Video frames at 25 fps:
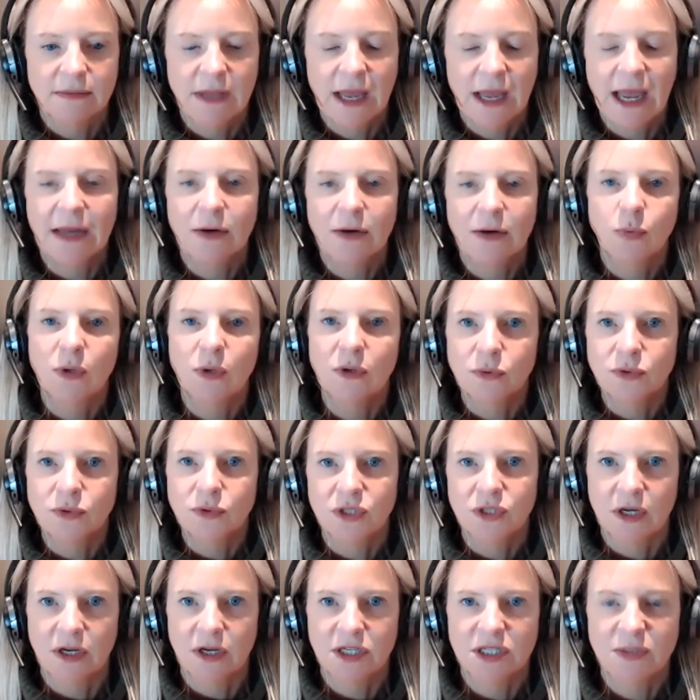And we're also
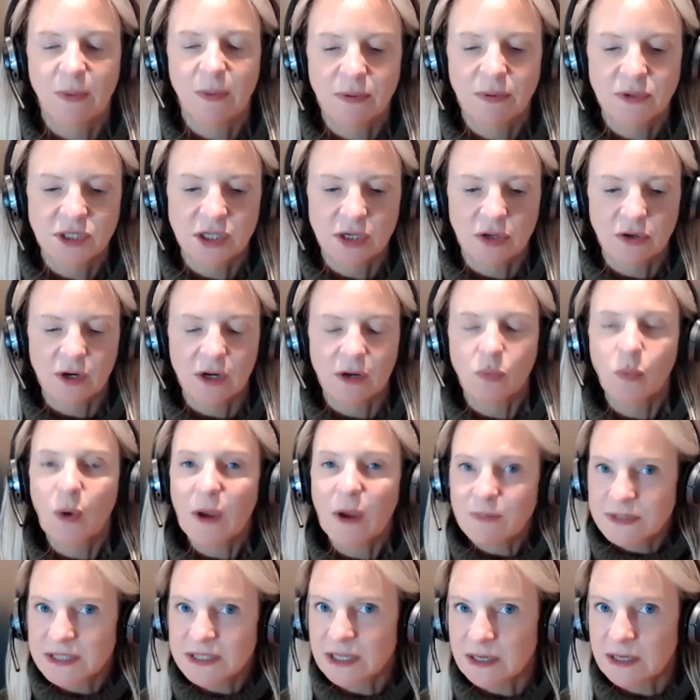going to be putting it on our
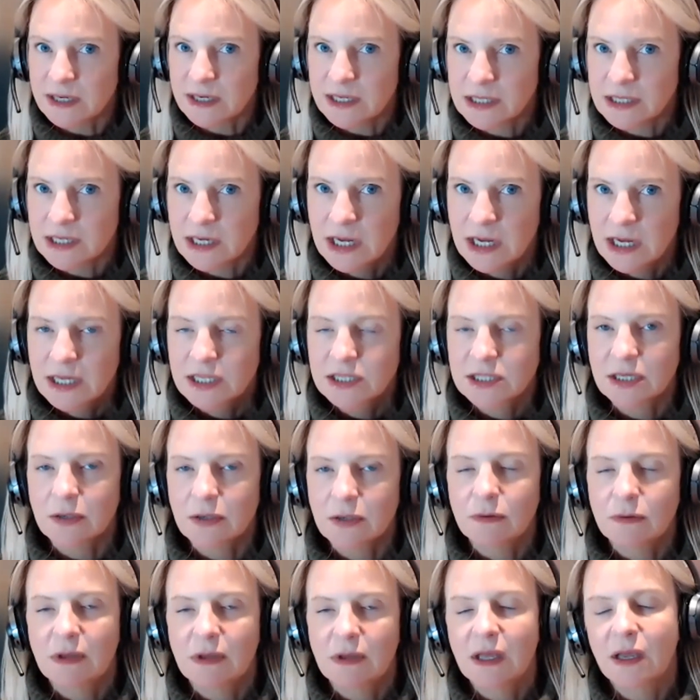website,
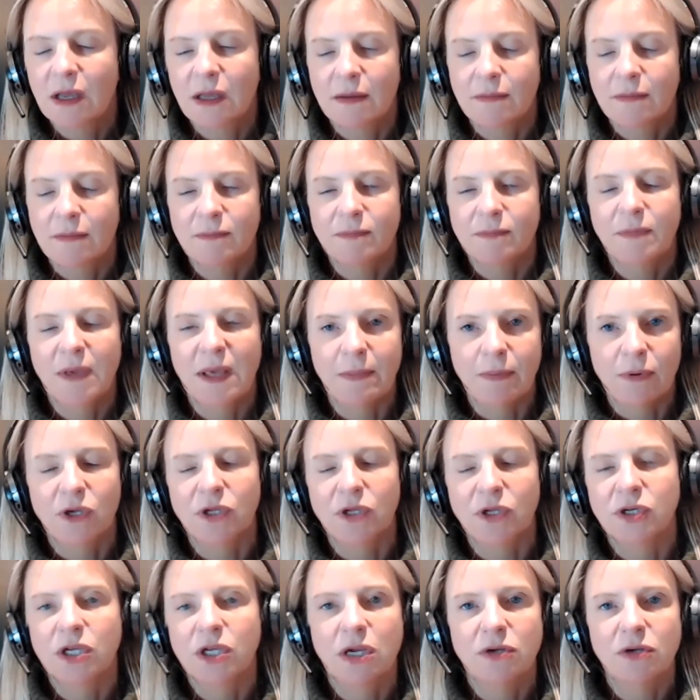so people
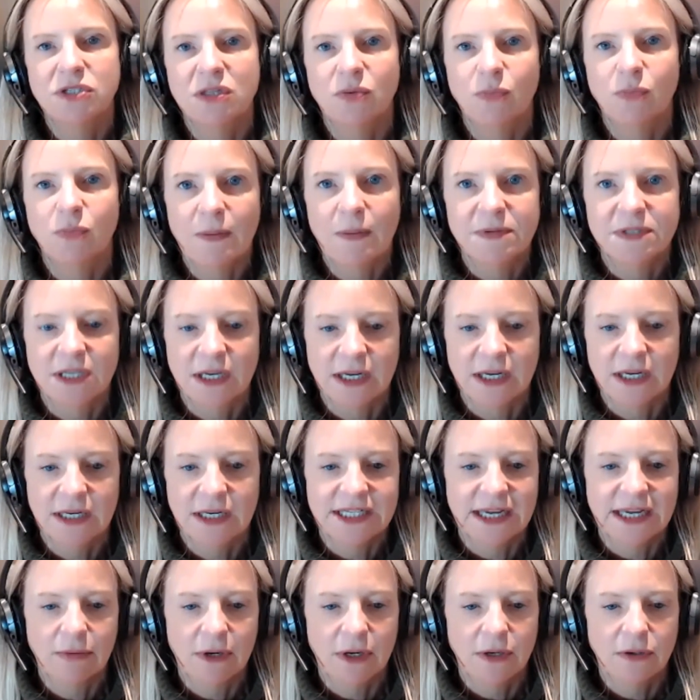can go to the website and
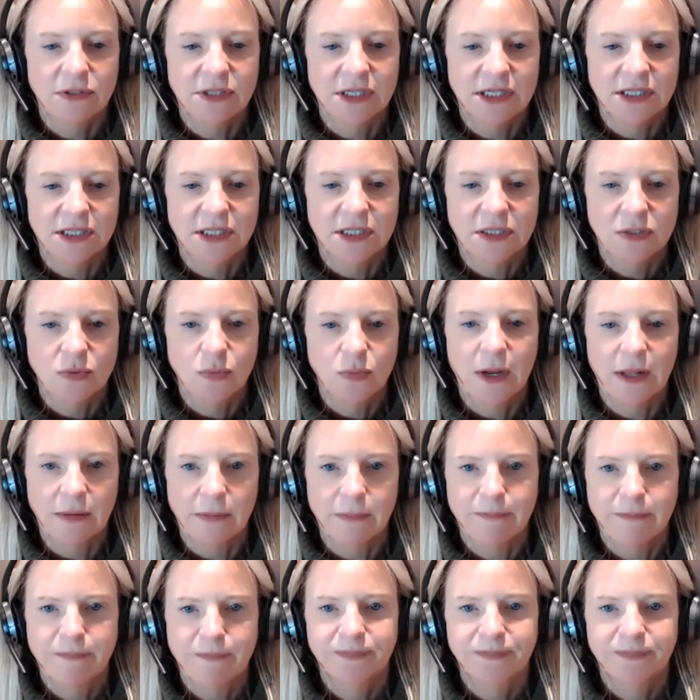download it as well.